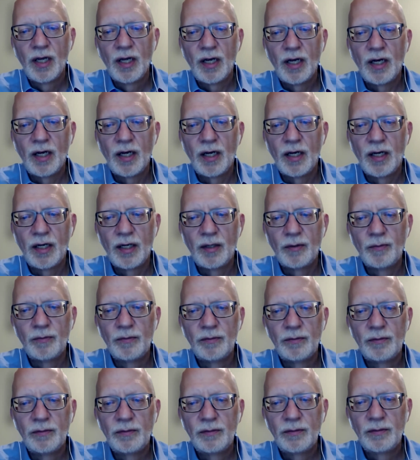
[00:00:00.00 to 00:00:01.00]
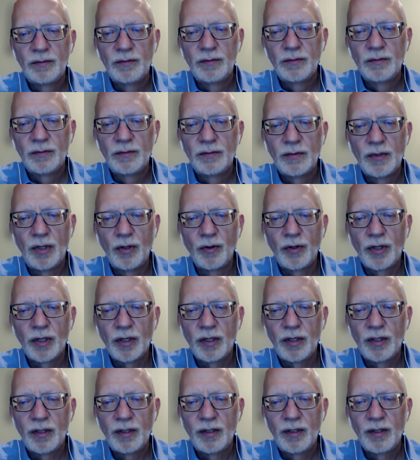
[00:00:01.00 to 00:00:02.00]
Um,
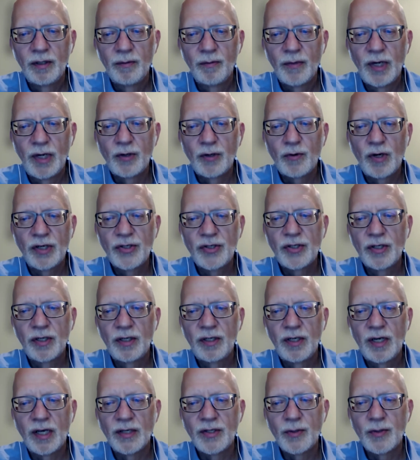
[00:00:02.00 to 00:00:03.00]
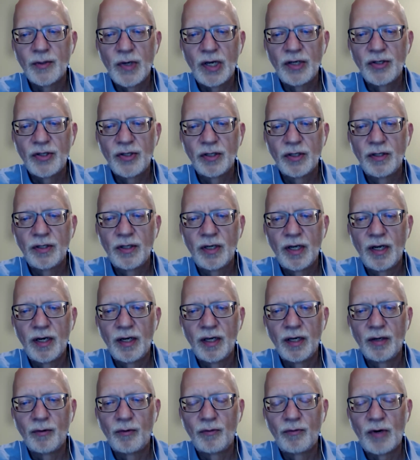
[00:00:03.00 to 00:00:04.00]
okay. My question as a patient
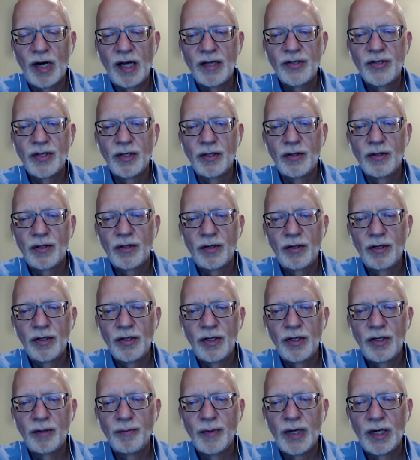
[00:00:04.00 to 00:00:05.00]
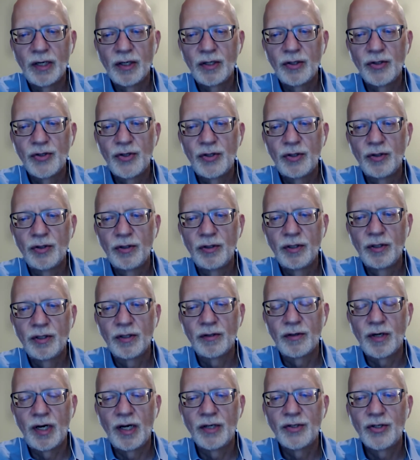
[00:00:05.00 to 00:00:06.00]
and a rising third-year medical student,
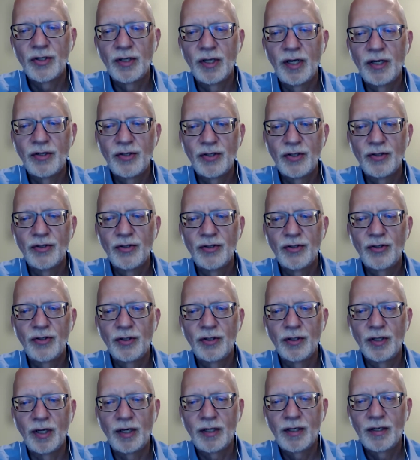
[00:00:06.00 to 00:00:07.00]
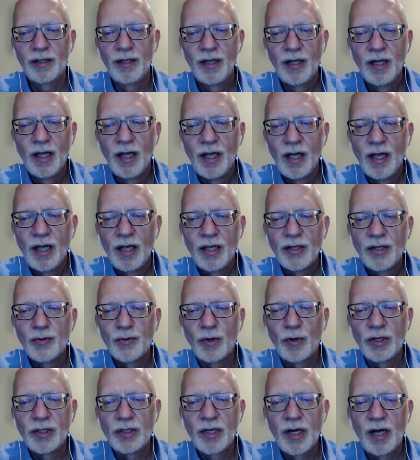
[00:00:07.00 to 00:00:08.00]
congratulations, good luck,
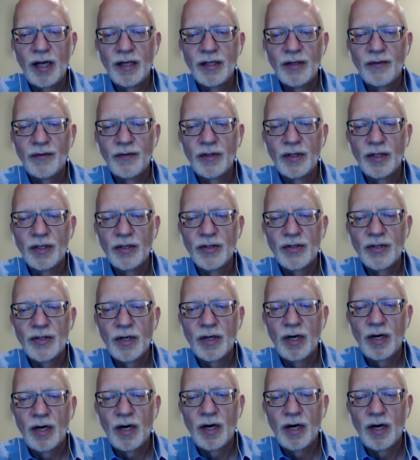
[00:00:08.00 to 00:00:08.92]
is what kind of things